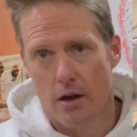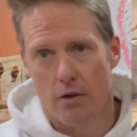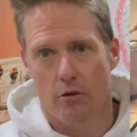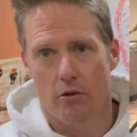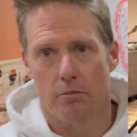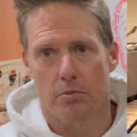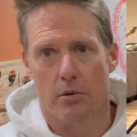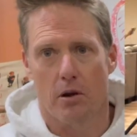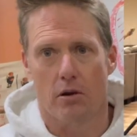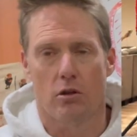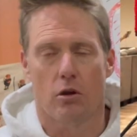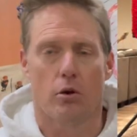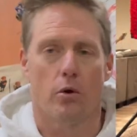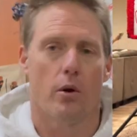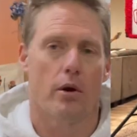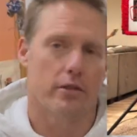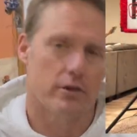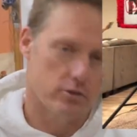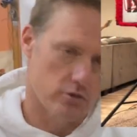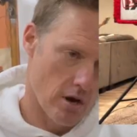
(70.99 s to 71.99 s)
We put our logo
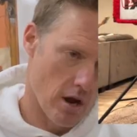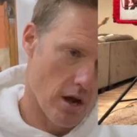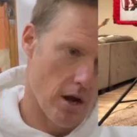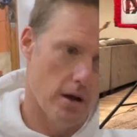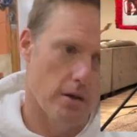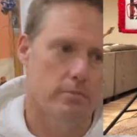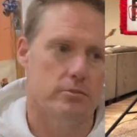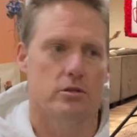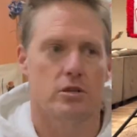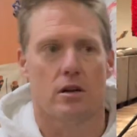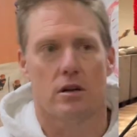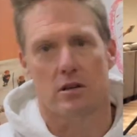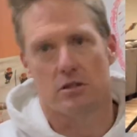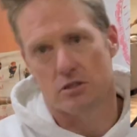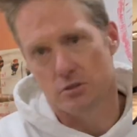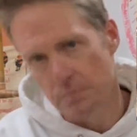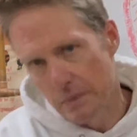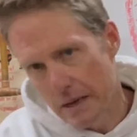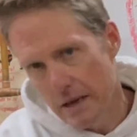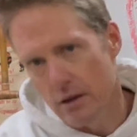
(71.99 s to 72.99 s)
on the drums and on
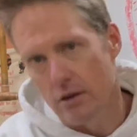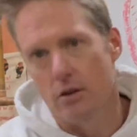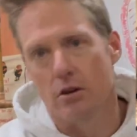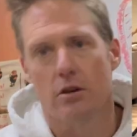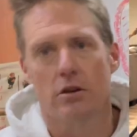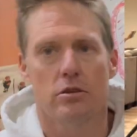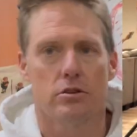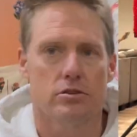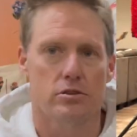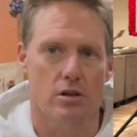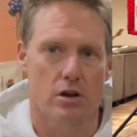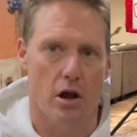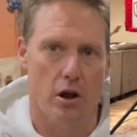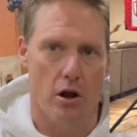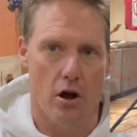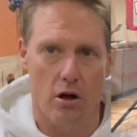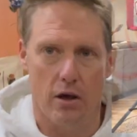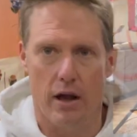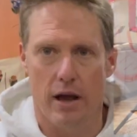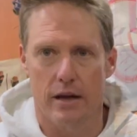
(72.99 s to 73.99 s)
speakers and on
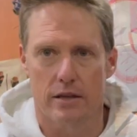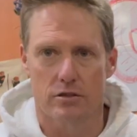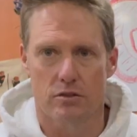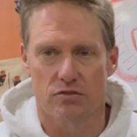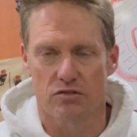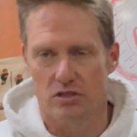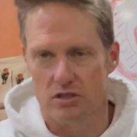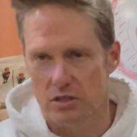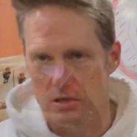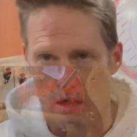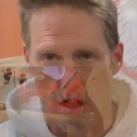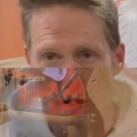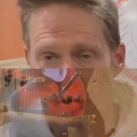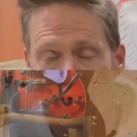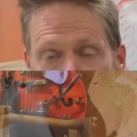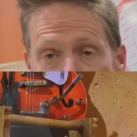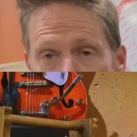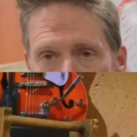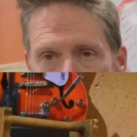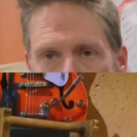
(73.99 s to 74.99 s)
all kinds of
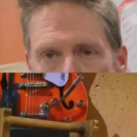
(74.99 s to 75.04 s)
stuff.